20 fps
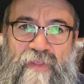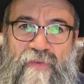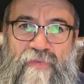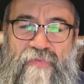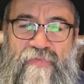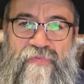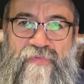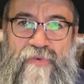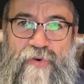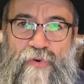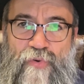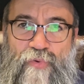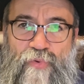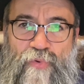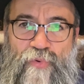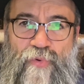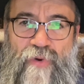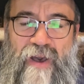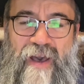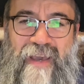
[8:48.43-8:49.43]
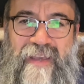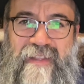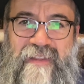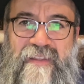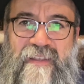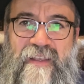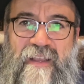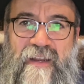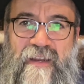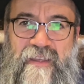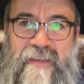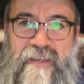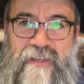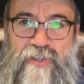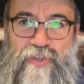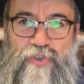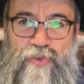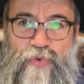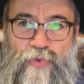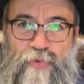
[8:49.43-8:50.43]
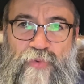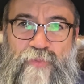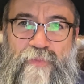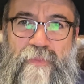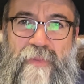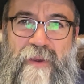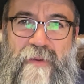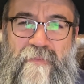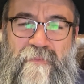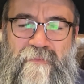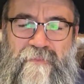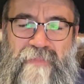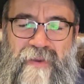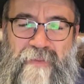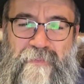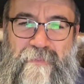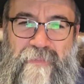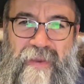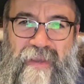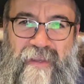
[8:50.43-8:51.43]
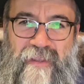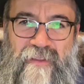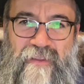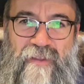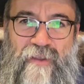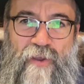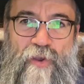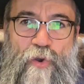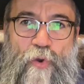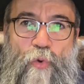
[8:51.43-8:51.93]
though ideally it should be made